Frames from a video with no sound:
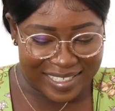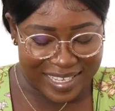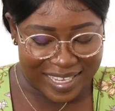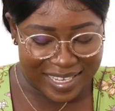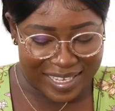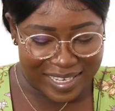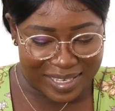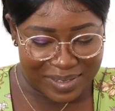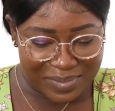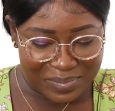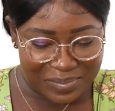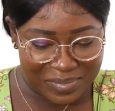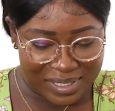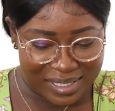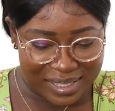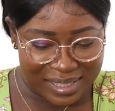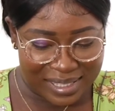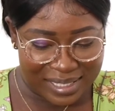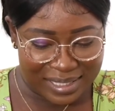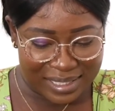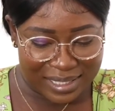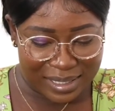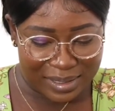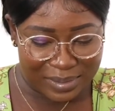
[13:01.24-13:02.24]
second myth
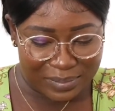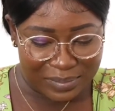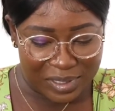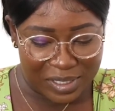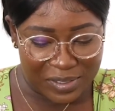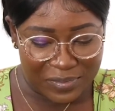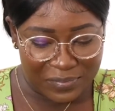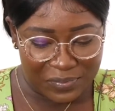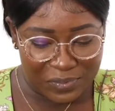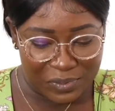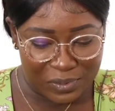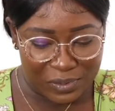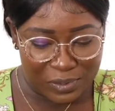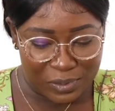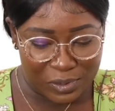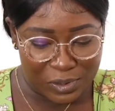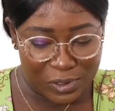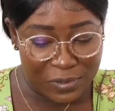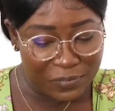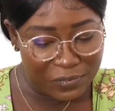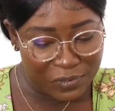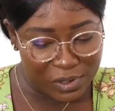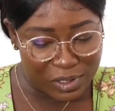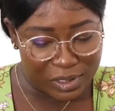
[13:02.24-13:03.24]
is um, if, you,
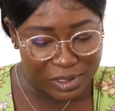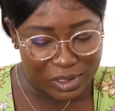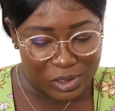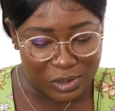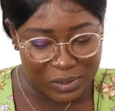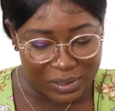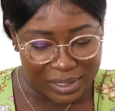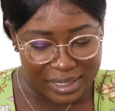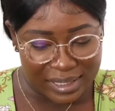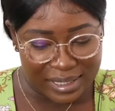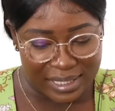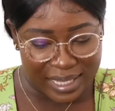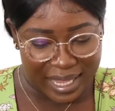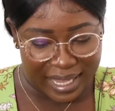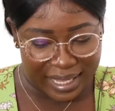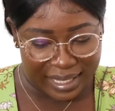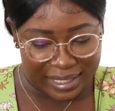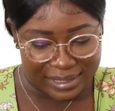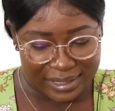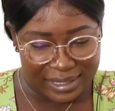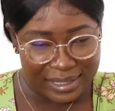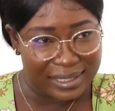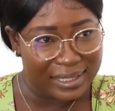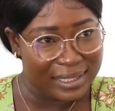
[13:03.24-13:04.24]
if your joint
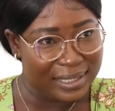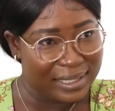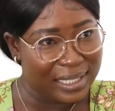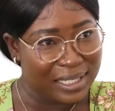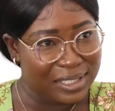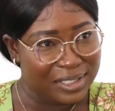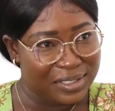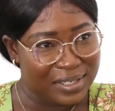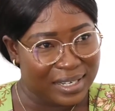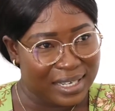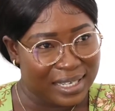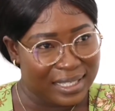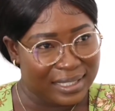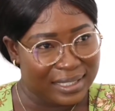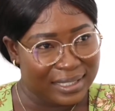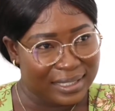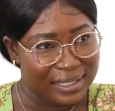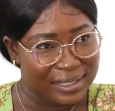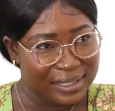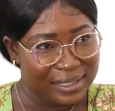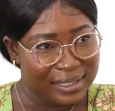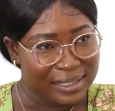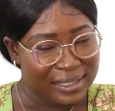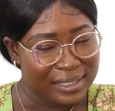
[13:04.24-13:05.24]
hurts, it is
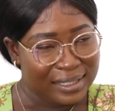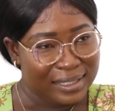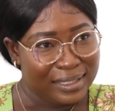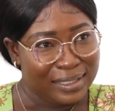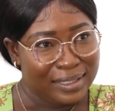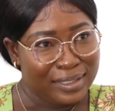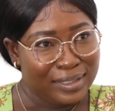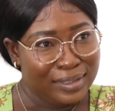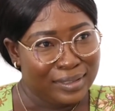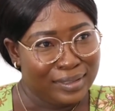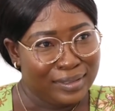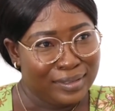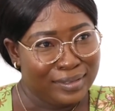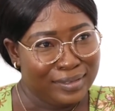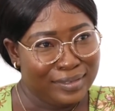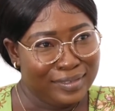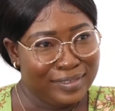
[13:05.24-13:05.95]
arthritis. No,